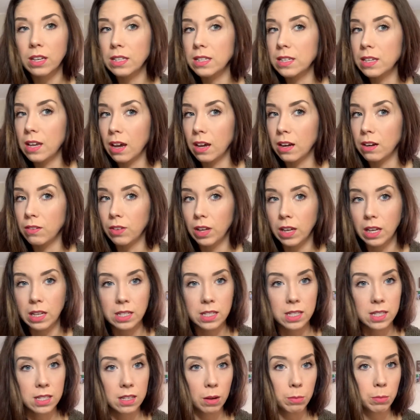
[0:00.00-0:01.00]
It's kind of like a
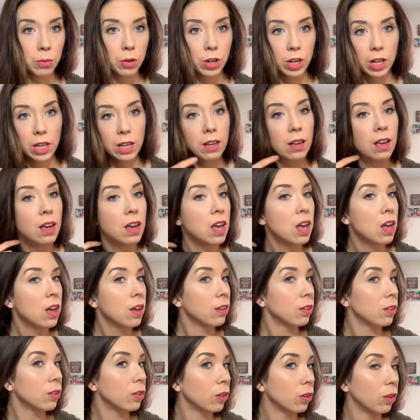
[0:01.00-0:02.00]
summery,
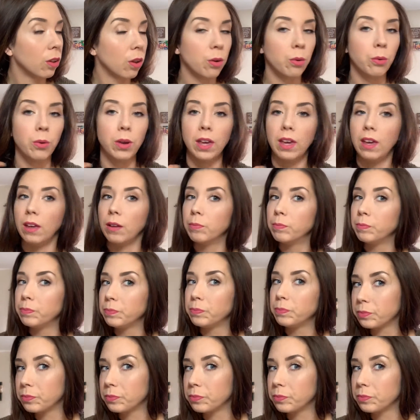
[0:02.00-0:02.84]
glowy,